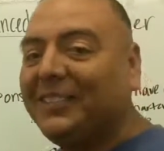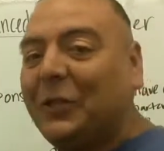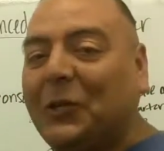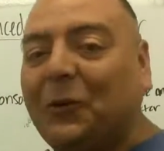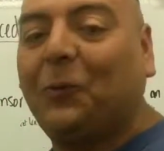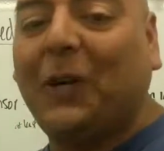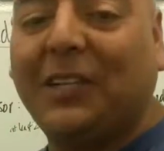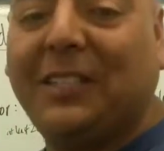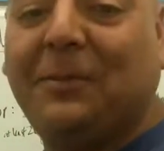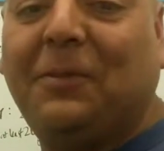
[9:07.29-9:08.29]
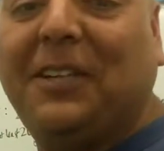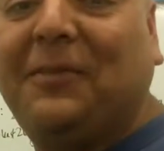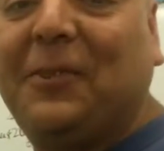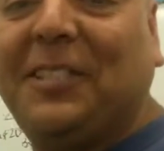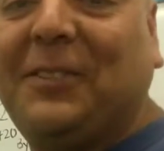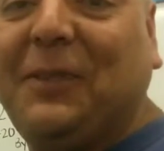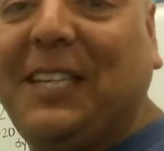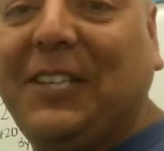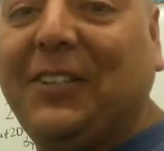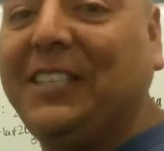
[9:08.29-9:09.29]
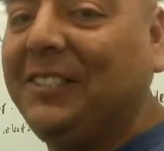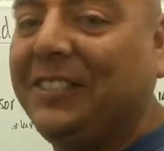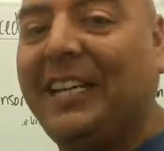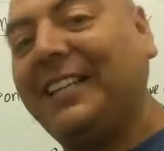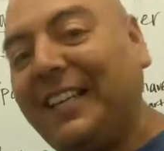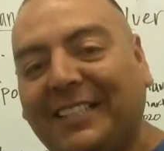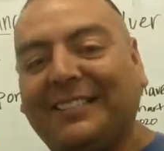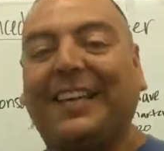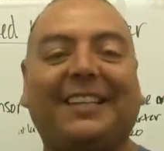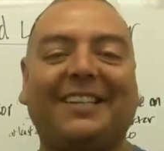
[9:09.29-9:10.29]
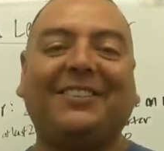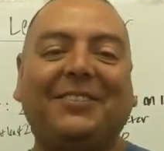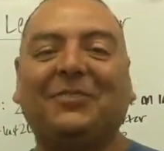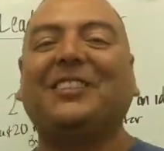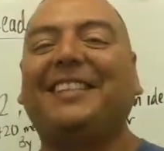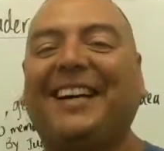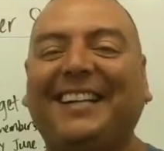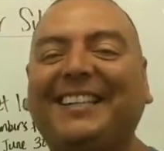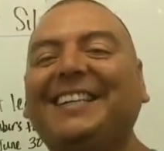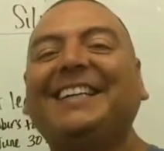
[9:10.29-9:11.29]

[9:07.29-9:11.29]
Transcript: So you're welcome for this video, as you're saying yes, thank you, whatnot.